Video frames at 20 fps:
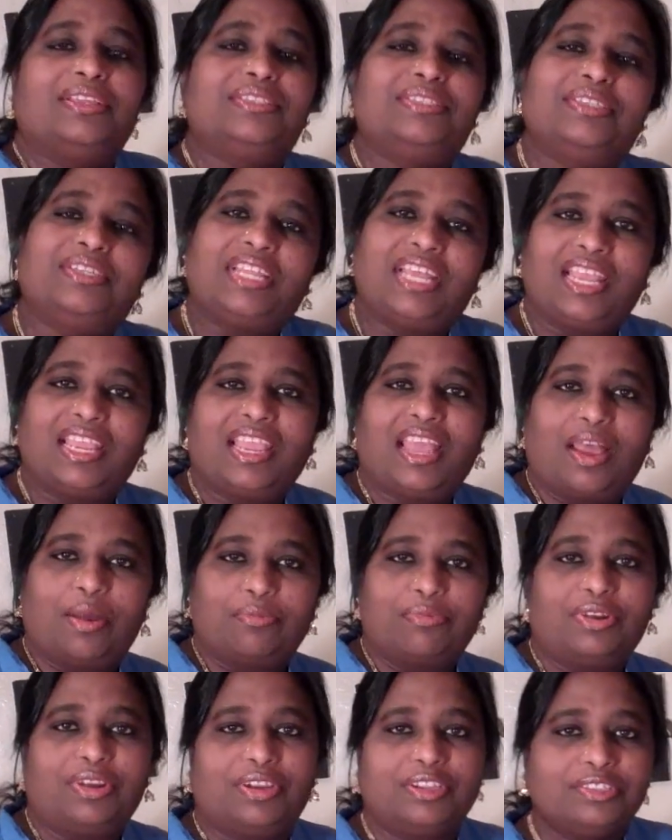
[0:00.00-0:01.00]
Today
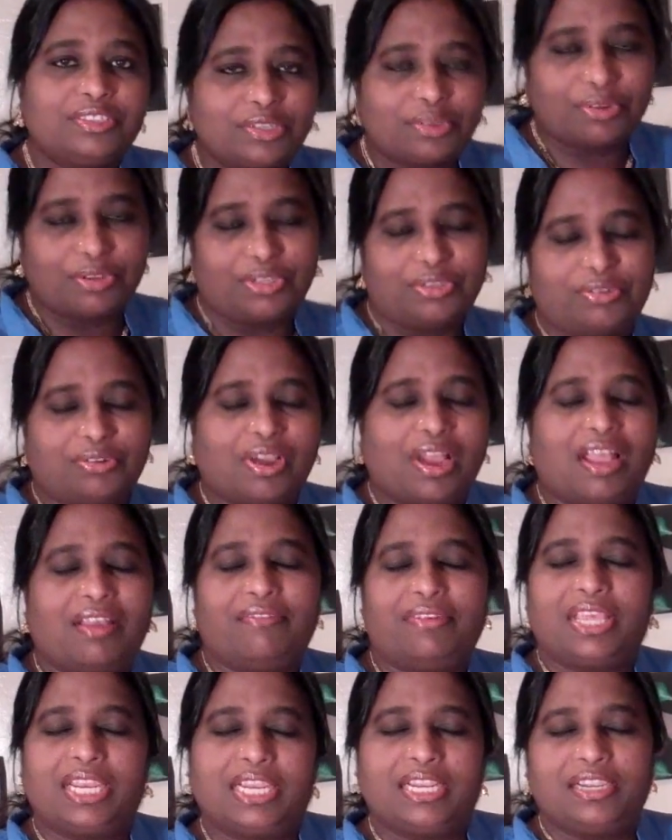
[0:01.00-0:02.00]
I'm going to show you a
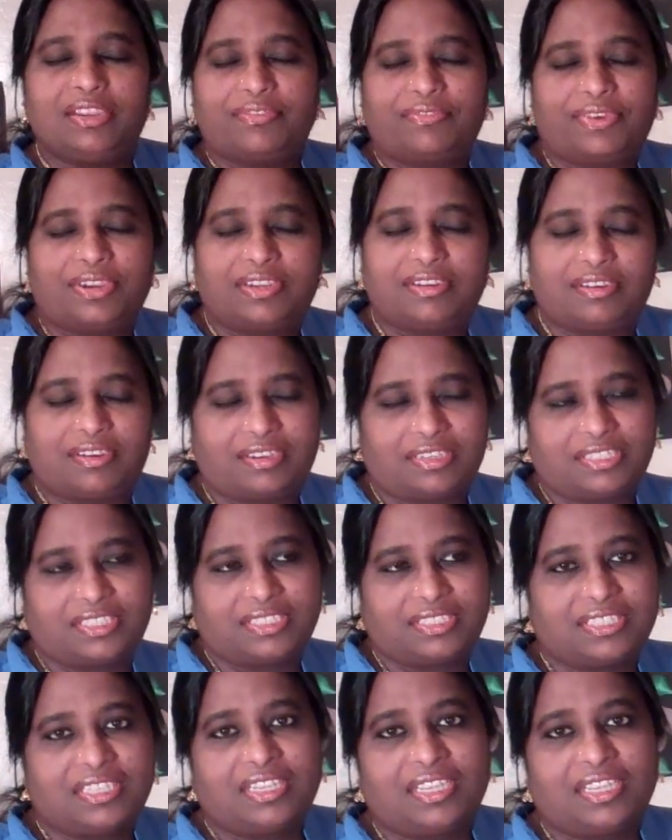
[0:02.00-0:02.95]
very different dish.